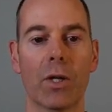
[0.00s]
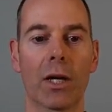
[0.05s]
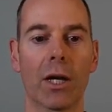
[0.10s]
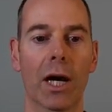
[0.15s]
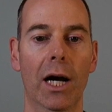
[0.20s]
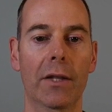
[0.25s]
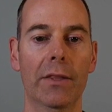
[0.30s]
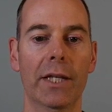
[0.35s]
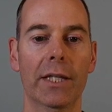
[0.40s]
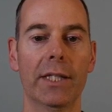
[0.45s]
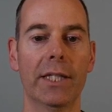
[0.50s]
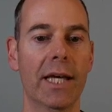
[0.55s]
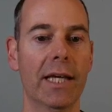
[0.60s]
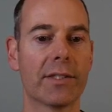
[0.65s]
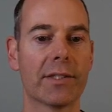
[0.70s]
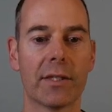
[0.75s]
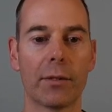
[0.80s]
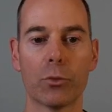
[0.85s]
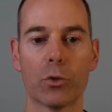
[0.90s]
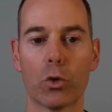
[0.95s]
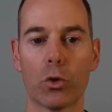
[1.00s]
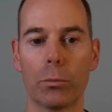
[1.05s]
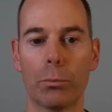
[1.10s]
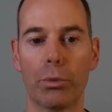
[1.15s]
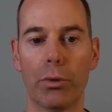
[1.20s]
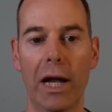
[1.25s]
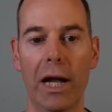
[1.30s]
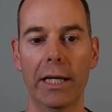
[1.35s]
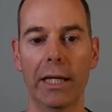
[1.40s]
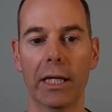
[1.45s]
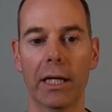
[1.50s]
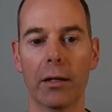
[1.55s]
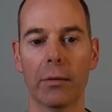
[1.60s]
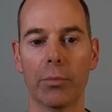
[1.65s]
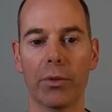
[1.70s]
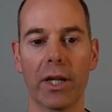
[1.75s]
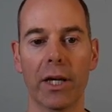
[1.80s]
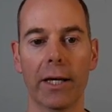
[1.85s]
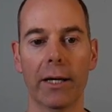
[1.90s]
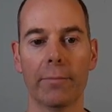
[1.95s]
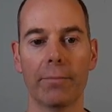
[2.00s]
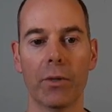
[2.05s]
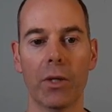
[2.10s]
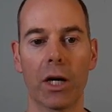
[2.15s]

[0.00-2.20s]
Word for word: and then get some sort of branding up there,